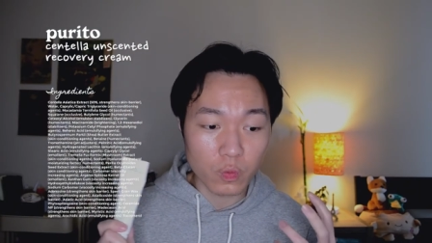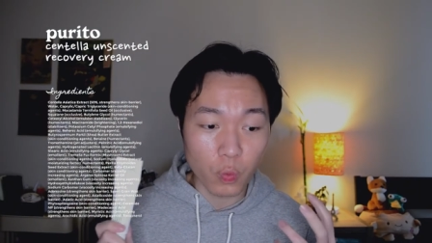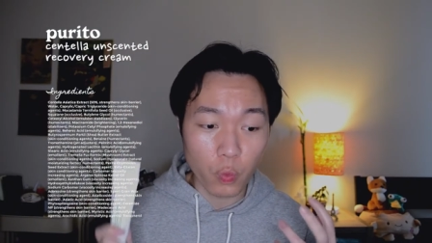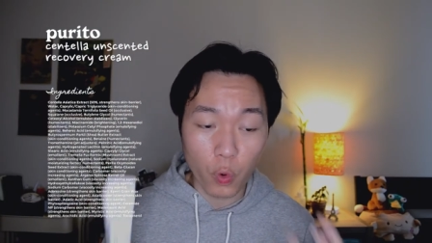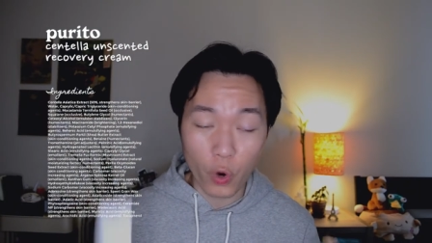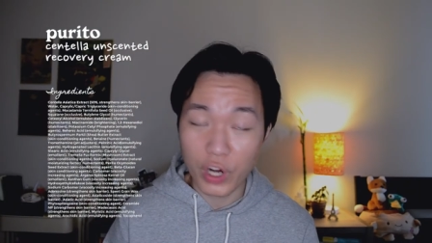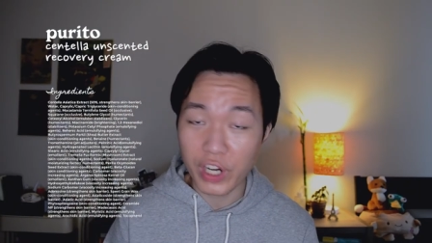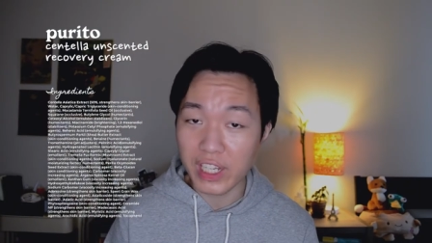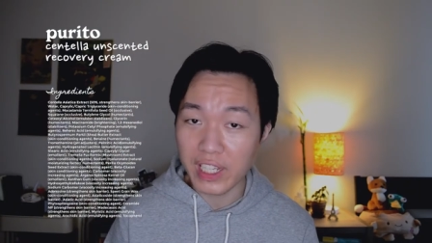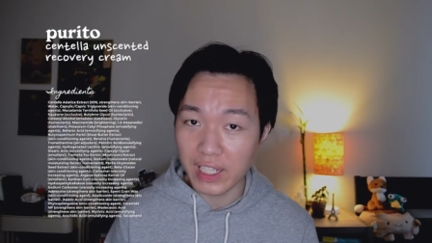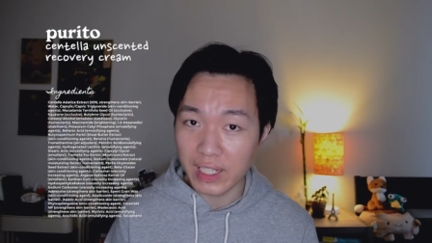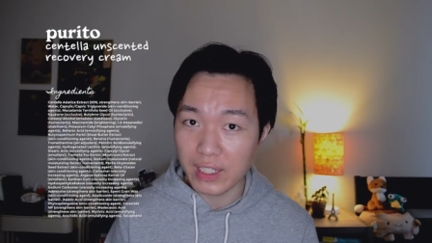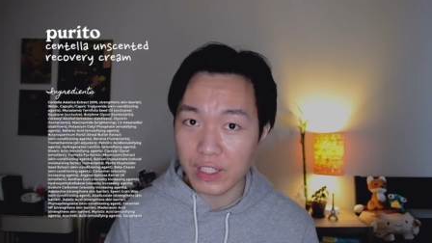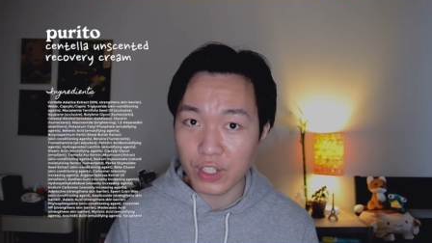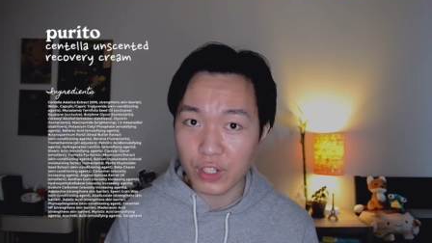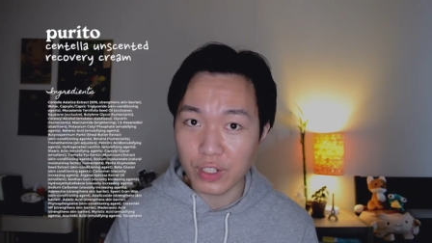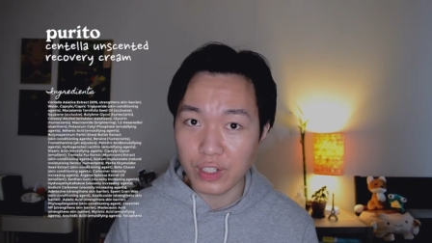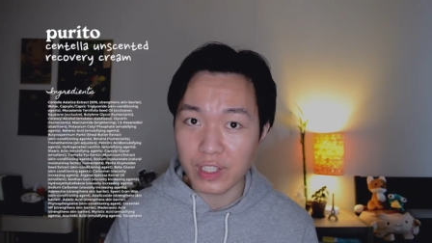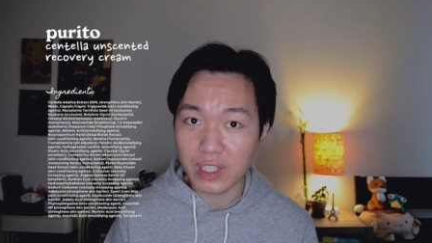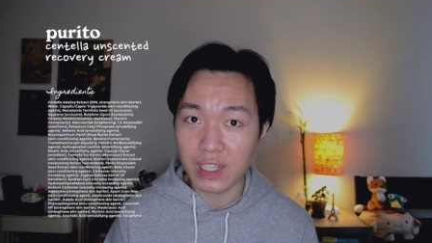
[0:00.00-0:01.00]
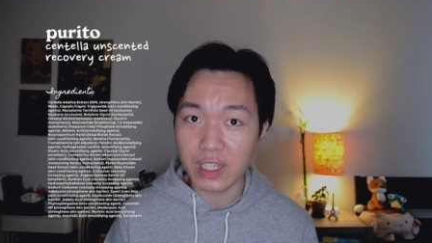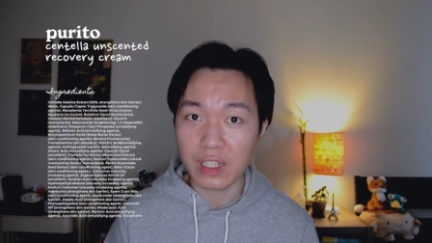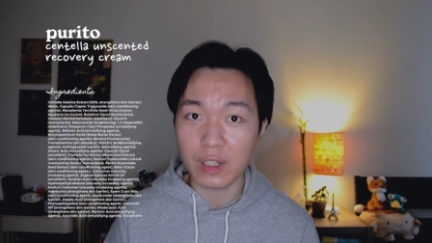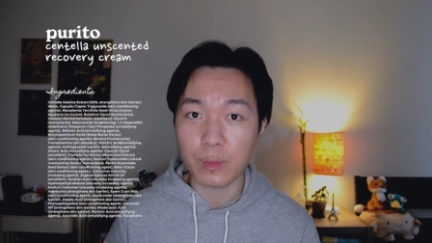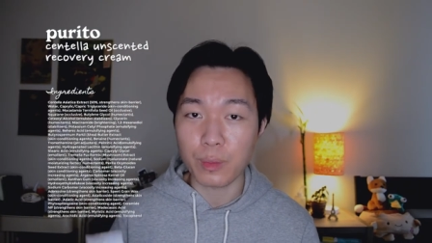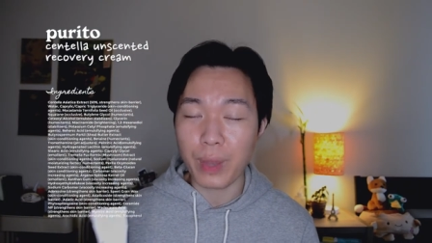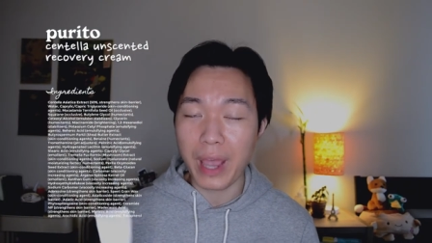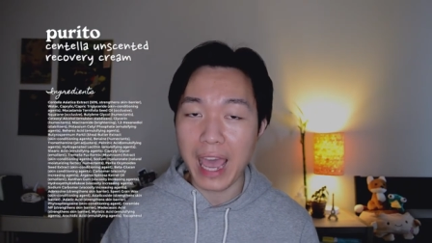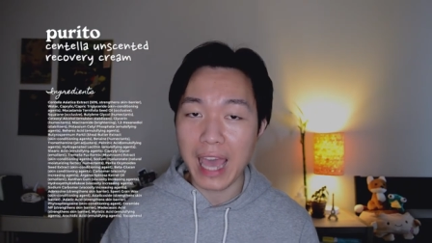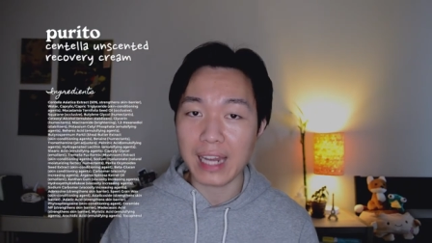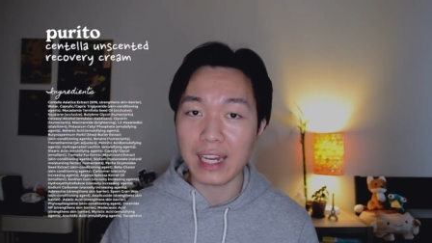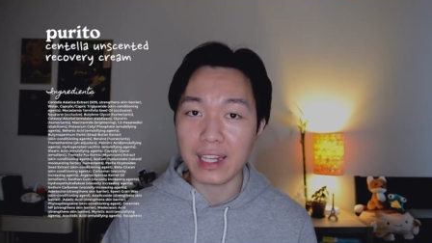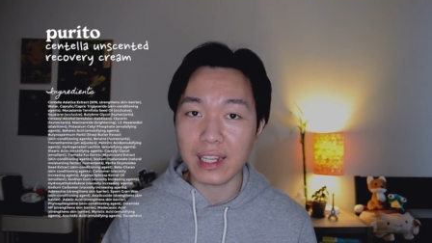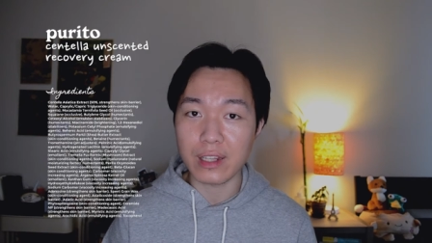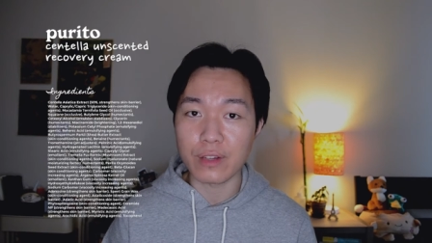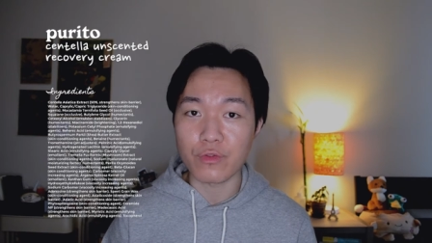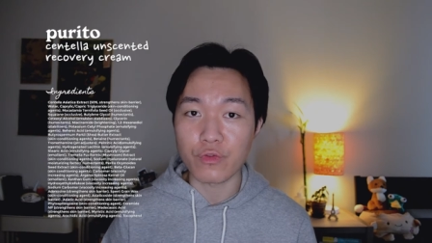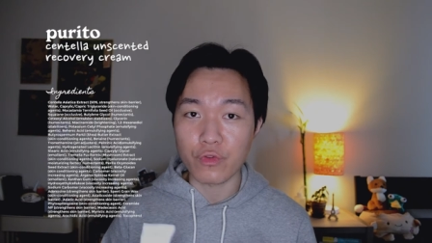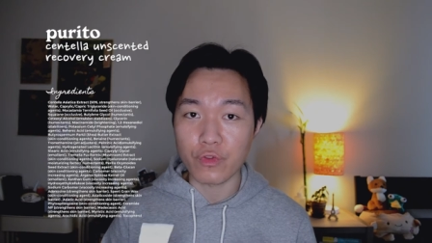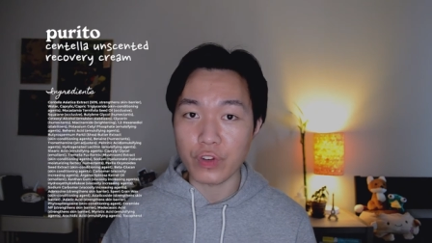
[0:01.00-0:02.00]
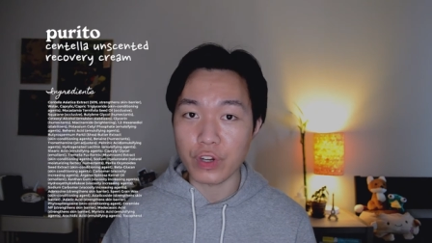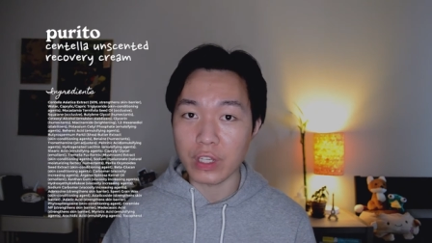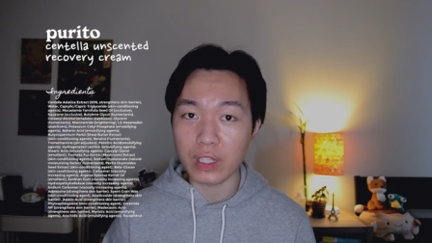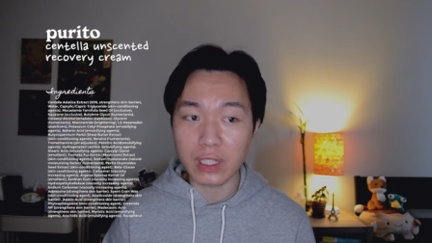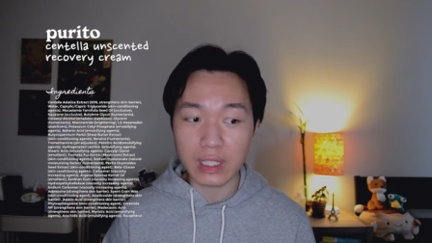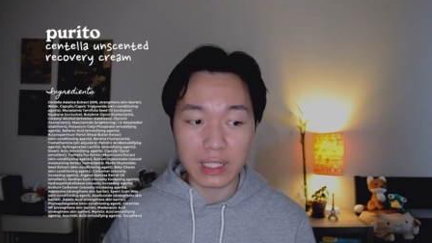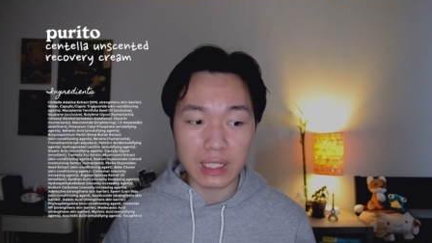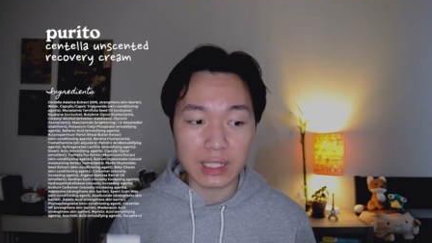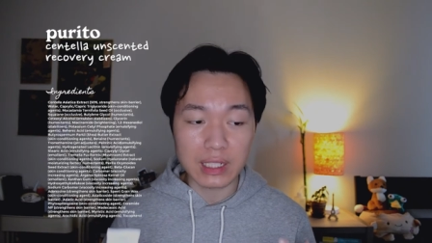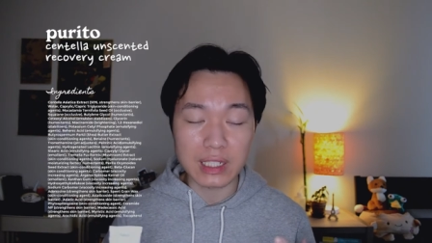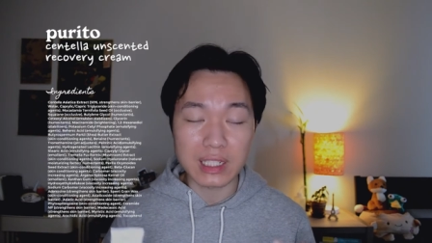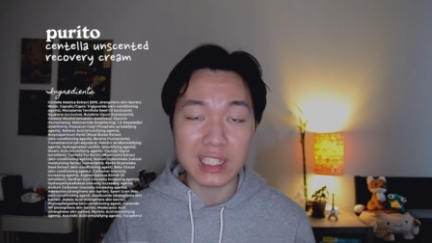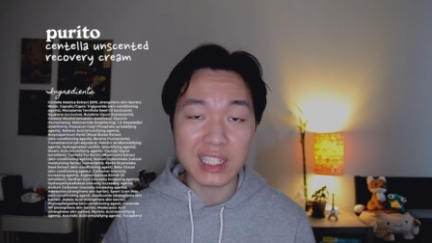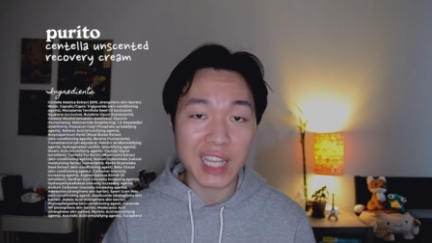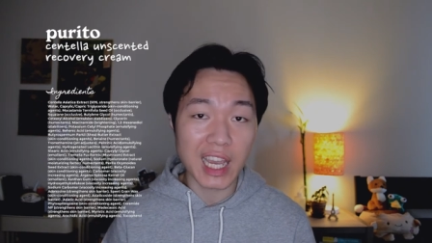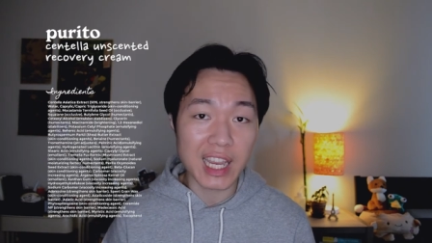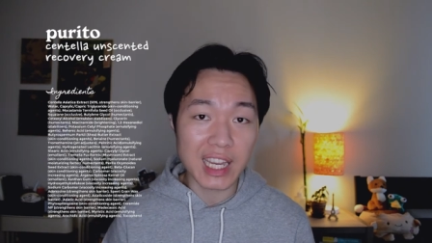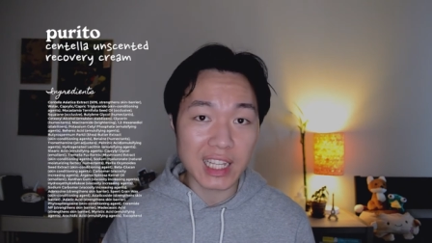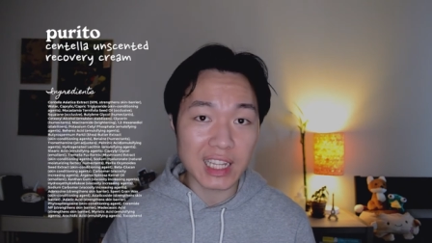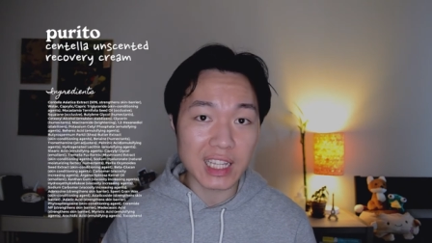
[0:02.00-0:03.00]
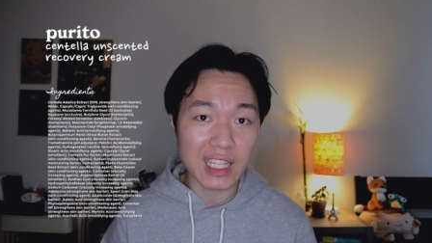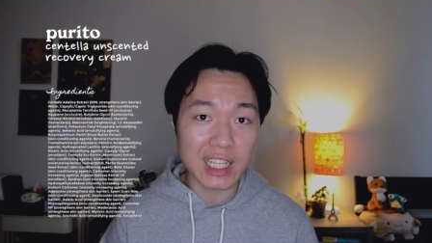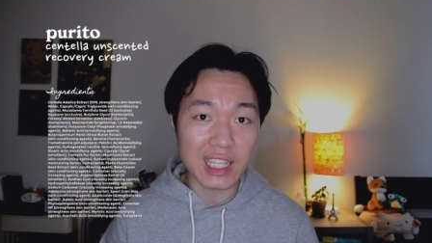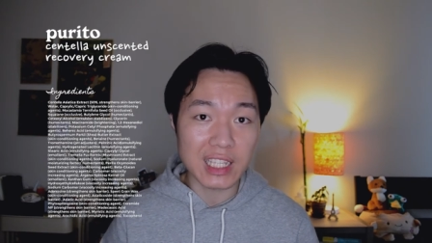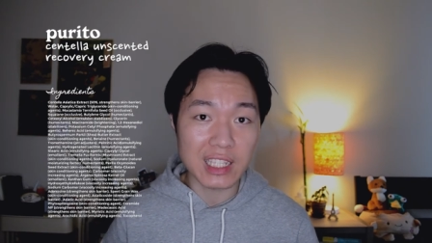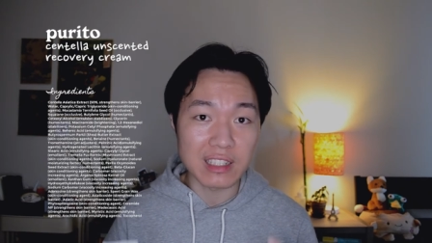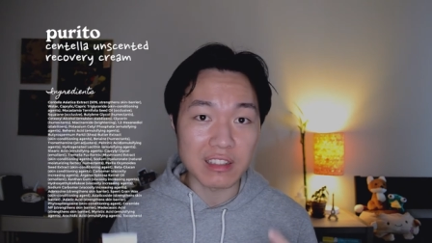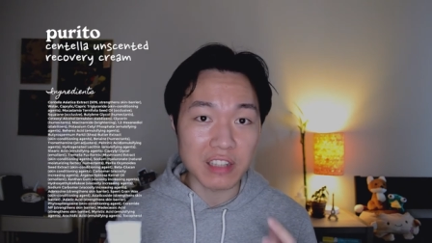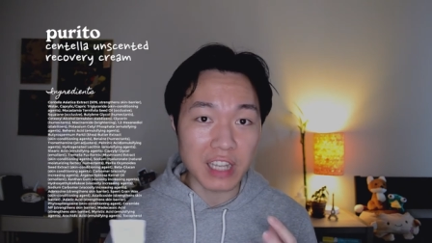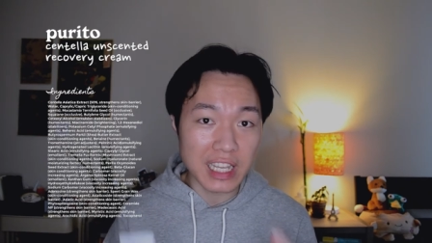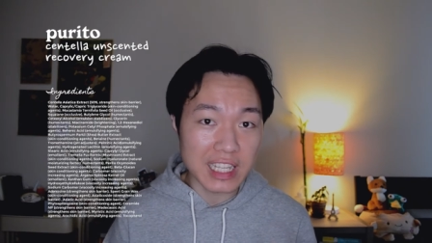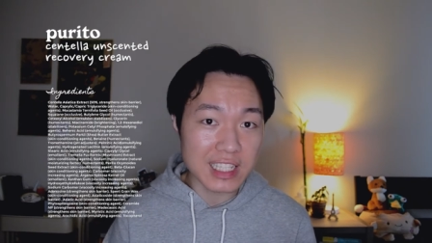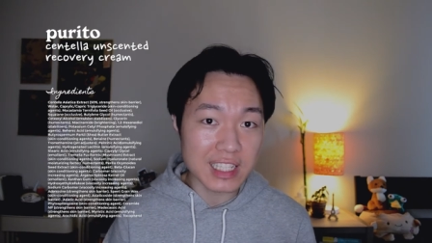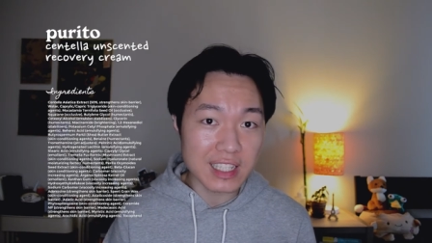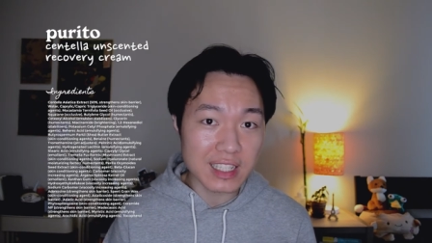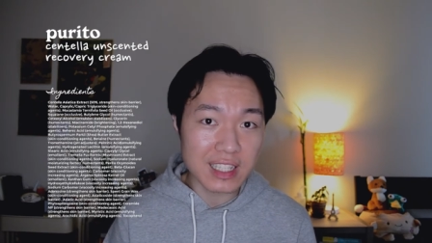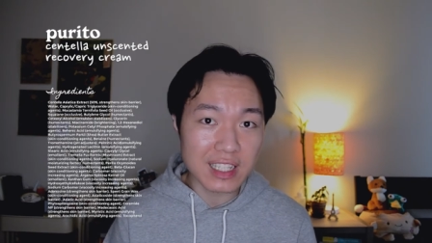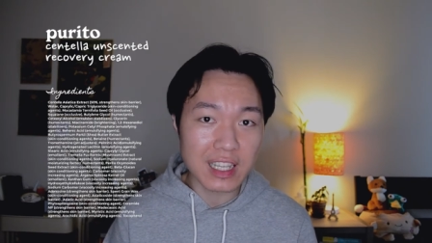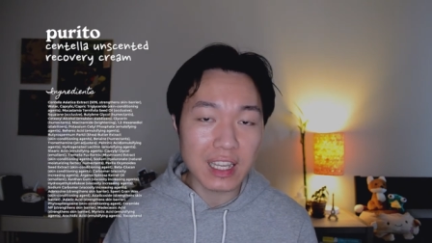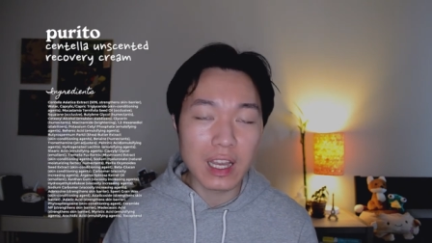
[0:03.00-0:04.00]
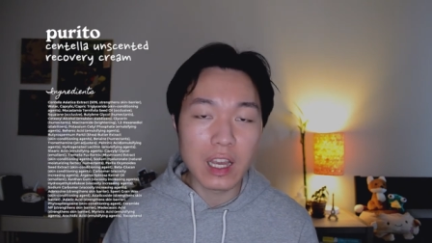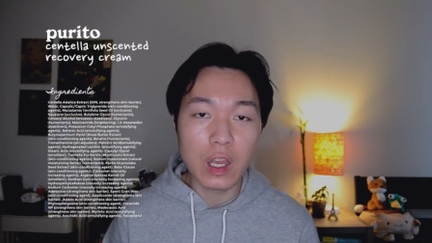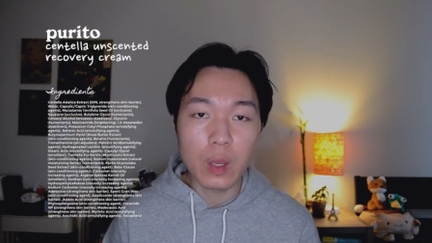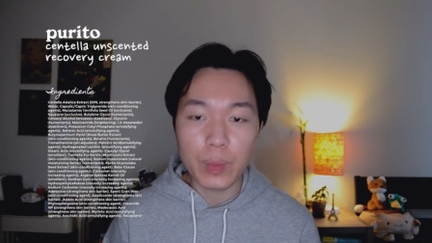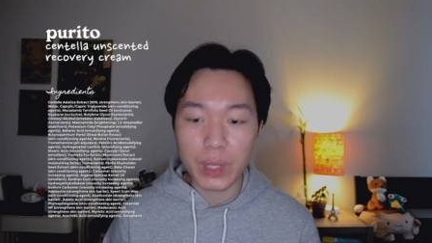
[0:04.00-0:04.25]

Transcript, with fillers: work it into your skin, pat it in really tightly, nicely,